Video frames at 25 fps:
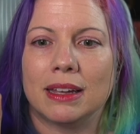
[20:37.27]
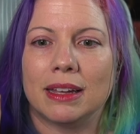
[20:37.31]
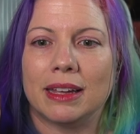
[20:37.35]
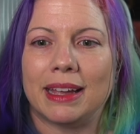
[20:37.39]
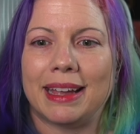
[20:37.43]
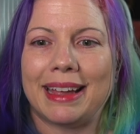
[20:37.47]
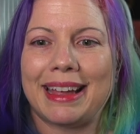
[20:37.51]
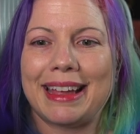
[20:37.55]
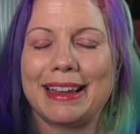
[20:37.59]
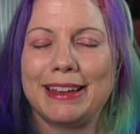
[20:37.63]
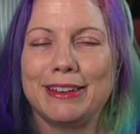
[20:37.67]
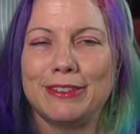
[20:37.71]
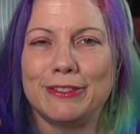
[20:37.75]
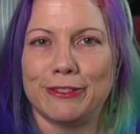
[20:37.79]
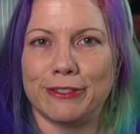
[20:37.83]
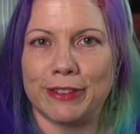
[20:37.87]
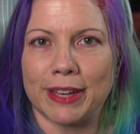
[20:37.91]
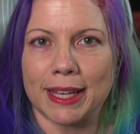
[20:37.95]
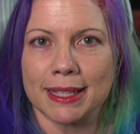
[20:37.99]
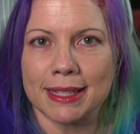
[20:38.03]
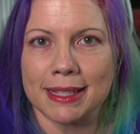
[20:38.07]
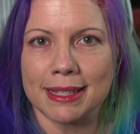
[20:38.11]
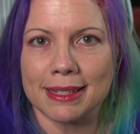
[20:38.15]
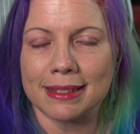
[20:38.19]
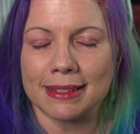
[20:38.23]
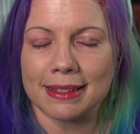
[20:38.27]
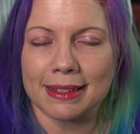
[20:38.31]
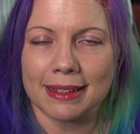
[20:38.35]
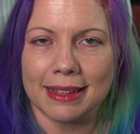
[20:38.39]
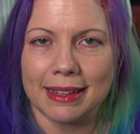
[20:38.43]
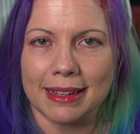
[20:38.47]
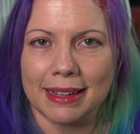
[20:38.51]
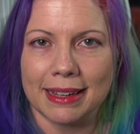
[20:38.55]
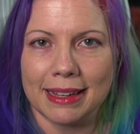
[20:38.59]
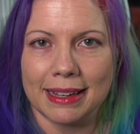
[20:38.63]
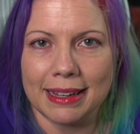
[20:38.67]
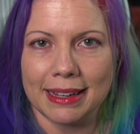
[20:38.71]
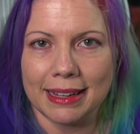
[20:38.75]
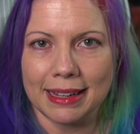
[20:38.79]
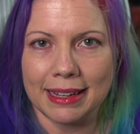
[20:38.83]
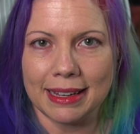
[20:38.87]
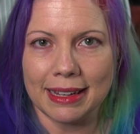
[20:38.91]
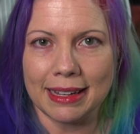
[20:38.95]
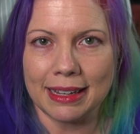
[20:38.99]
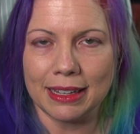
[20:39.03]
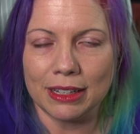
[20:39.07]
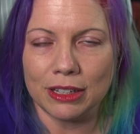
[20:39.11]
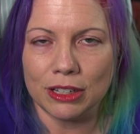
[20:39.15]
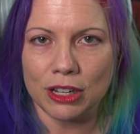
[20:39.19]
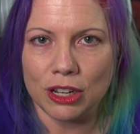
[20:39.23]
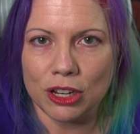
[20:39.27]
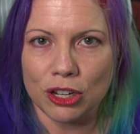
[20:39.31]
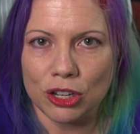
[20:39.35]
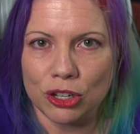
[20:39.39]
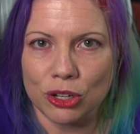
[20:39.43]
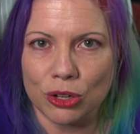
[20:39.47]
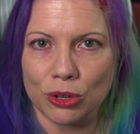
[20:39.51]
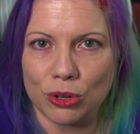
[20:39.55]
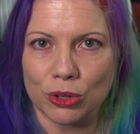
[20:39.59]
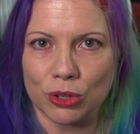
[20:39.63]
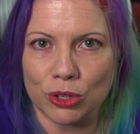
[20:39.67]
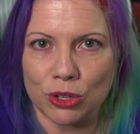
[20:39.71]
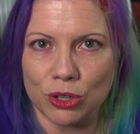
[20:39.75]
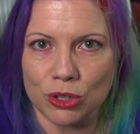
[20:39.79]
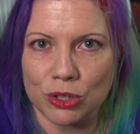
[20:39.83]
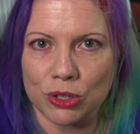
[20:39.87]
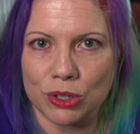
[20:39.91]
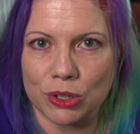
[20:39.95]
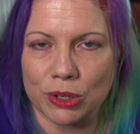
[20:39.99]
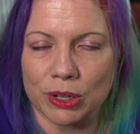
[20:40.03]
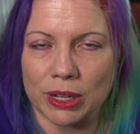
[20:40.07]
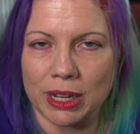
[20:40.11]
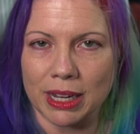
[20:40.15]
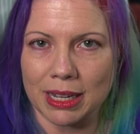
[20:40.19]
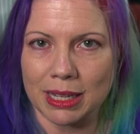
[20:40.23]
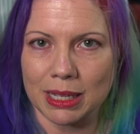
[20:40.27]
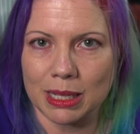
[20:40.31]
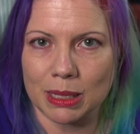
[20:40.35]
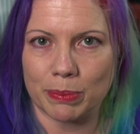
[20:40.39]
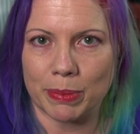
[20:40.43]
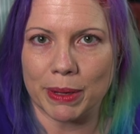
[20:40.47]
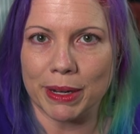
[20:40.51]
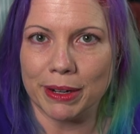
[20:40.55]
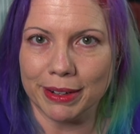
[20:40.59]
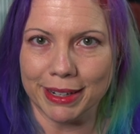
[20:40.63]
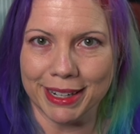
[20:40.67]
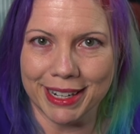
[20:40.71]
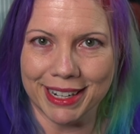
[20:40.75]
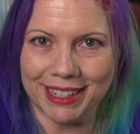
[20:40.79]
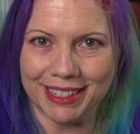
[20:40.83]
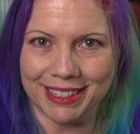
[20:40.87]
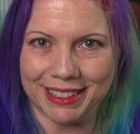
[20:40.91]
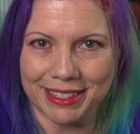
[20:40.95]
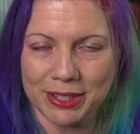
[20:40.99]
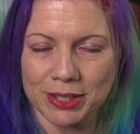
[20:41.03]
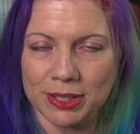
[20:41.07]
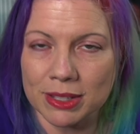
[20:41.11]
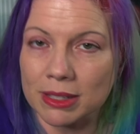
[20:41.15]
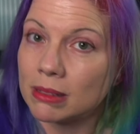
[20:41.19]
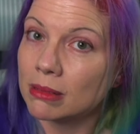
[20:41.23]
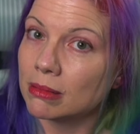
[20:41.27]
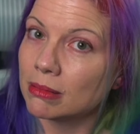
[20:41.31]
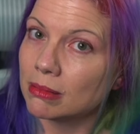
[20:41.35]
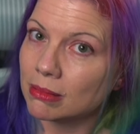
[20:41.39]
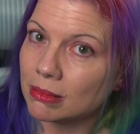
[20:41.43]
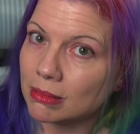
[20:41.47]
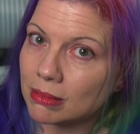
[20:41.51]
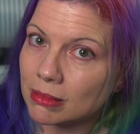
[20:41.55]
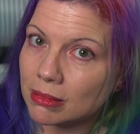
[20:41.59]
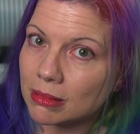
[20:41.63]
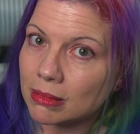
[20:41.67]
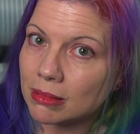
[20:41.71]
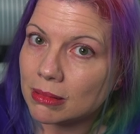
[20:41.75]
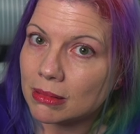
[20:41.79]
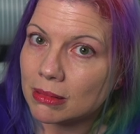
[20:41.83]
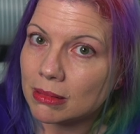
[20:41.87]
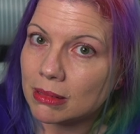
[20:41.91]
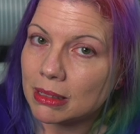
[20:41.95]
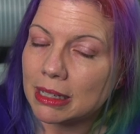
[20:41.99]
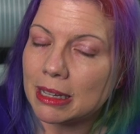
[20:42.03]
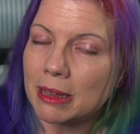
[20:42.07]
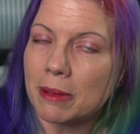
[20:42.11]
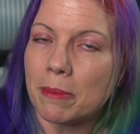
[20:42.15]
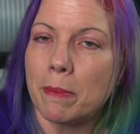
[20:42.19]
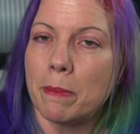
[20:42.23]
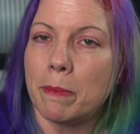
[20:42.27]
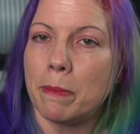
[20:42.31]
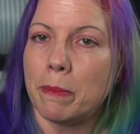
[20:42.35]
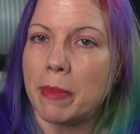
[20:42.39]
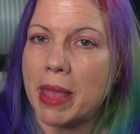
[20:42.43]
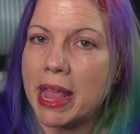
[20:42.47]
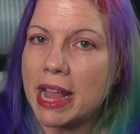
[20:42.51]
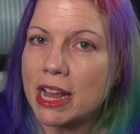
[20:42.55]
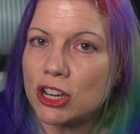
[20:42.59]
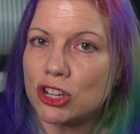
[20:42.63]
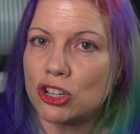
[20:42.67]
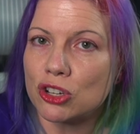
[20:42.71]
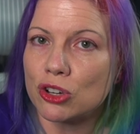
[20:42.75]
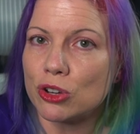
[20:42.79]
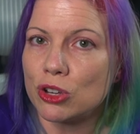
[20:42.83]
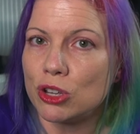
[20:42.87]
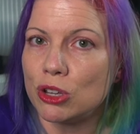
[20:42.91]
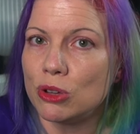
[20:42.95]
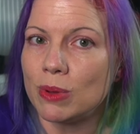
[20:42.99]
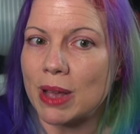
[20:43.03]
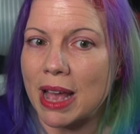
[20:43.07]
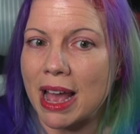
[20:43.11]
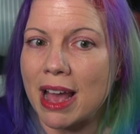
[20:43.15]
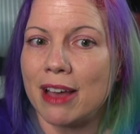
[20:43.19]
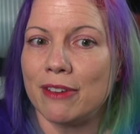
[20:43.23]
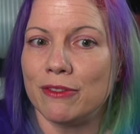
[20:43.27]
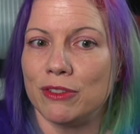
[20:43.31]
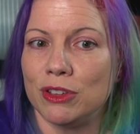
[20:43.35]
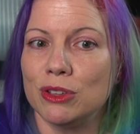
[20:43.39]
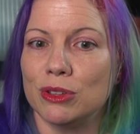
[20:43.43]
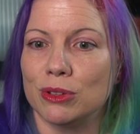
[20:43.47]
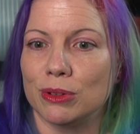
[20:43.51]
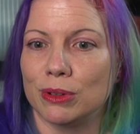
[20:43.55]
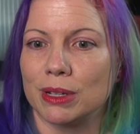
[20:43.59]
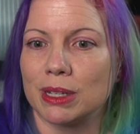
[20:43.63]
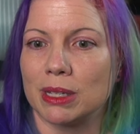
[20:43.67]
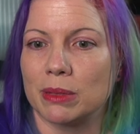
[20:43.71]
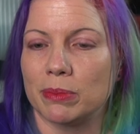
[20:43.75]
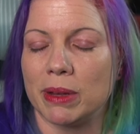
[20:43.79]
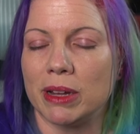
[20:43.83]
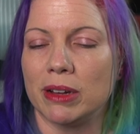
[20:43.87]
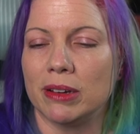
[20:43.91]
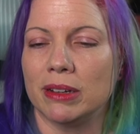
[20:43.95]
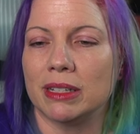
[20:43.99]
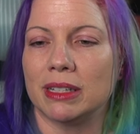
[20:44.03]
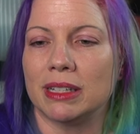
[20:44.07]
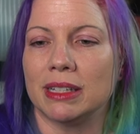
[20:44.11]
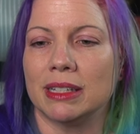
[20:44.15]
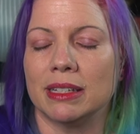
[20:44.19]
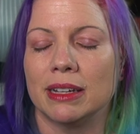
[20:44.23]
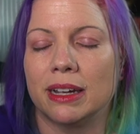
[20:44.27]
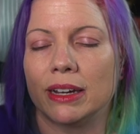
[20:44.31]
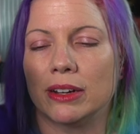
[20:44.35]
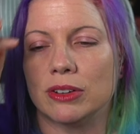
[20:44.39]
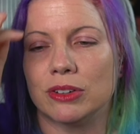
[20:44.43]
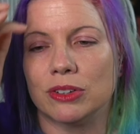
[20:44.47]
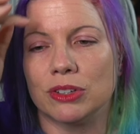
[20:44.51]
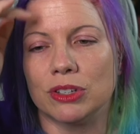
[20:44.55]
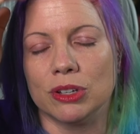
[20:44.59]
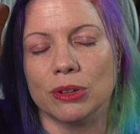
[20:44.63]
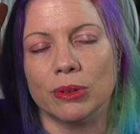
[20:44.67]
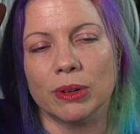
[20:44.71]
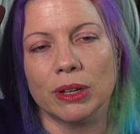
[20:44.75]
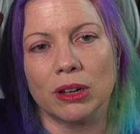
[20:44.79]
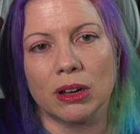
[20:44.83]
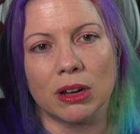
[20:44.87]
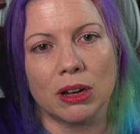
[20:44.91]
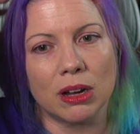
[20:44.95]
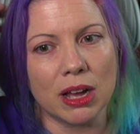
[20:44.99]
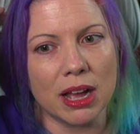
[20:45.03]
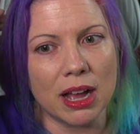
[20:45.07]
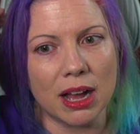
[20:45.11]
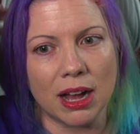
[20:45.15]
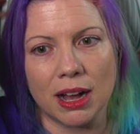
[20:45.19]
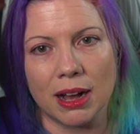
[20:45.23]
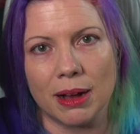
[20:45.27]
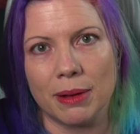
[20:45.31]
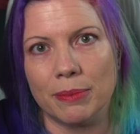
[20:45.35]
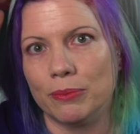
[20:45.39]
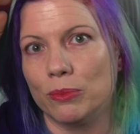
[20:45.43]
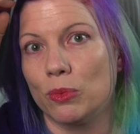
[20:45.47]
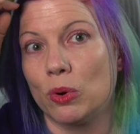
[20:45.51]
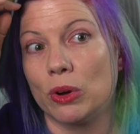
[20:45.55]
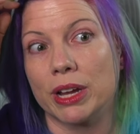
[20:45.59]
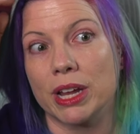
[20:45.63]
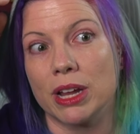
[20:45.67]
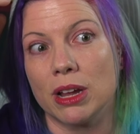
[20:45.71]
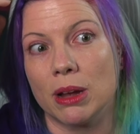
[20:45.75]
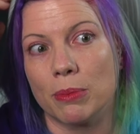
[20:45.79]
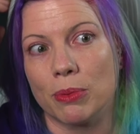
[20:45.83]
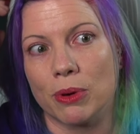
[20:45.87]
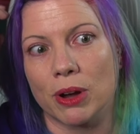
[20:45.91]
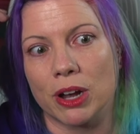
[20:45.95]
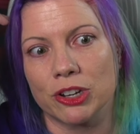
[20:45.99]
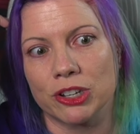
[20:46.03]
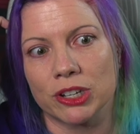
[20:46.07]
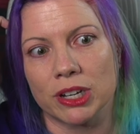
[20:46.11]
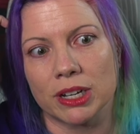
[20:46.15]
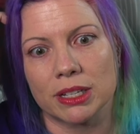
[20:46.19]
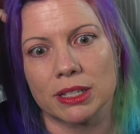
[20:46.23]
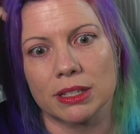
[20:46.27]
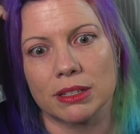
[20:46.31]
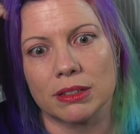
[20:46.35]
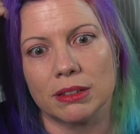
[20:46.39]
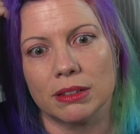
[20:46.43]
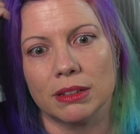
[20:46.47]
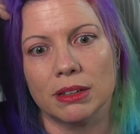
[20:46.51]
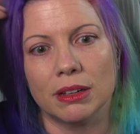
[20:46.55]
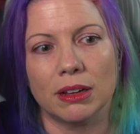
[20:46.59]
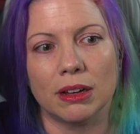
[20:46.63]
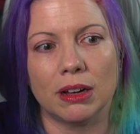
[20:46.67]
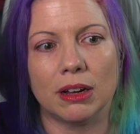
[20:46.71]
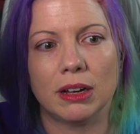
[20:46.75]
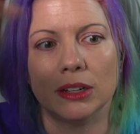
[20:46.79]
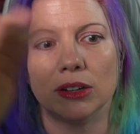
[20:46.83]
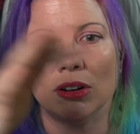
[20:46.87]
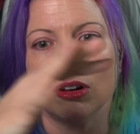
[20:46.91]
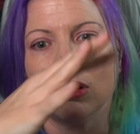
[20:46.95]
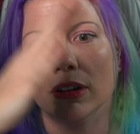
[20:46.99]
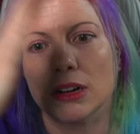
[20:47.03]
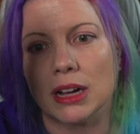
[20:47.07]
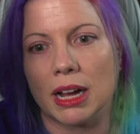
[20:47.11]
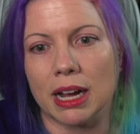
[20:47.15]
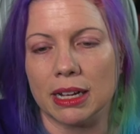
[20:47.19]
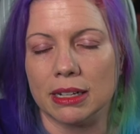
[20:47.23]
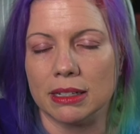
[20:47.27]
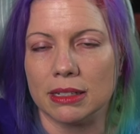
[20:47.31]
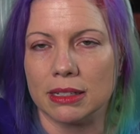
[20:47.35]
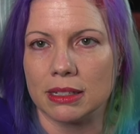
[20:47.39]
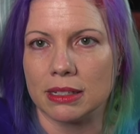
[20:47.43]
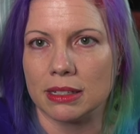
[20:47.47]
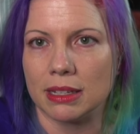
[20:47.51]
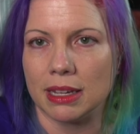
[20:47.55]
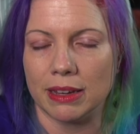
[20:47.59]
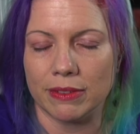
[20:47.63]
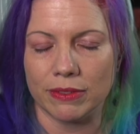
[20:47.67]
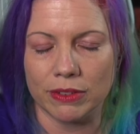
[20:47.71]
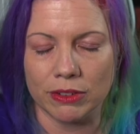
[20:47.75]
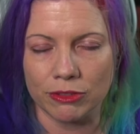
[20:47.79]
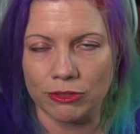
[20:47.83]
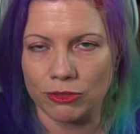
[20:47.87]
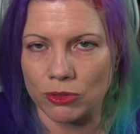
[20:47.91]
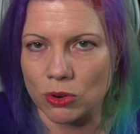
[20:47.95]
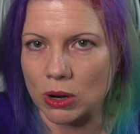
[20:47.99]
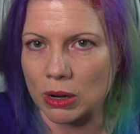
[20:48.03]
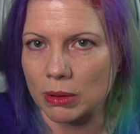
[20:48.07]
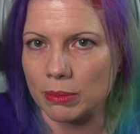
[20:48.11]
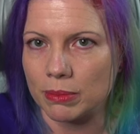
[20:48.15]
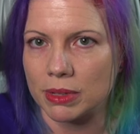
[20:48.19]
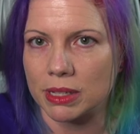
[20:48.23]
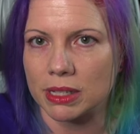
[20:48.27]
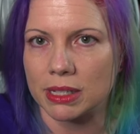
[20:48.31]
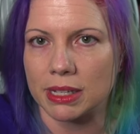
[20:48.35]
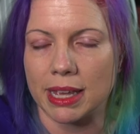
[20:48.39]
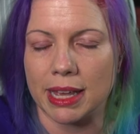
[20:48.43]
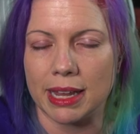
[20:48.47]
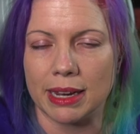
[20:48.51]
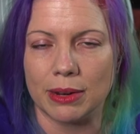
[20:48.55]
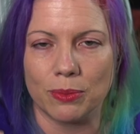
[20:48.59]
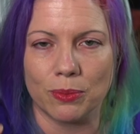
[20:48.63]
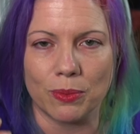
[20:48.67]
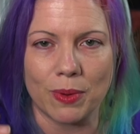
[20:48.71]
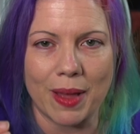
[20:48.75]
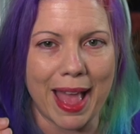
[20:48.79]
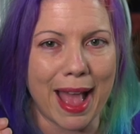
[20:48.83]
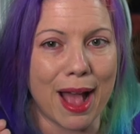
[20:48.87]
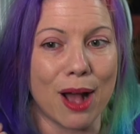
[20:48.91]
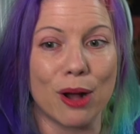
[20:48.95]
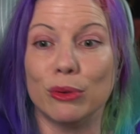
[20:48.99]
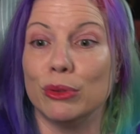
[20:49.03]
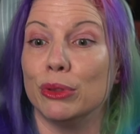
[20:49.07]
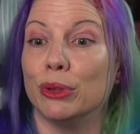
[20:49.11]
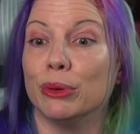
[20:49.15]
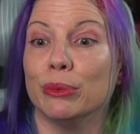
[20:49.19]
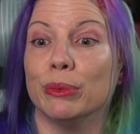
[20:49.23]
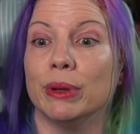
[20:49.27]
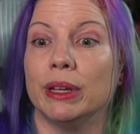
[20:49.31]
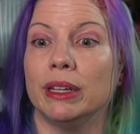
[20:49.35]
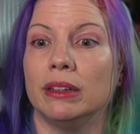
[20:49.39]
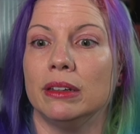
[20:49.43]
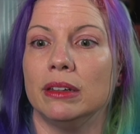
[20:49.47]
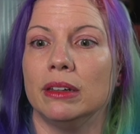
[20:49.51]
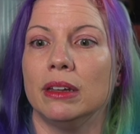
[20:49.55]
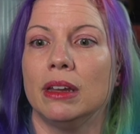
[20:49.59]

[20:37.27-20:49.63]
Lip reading: invest in your user experience. Make sure you have user experience designers doing working on projects on all kinds, even forms and how they're written.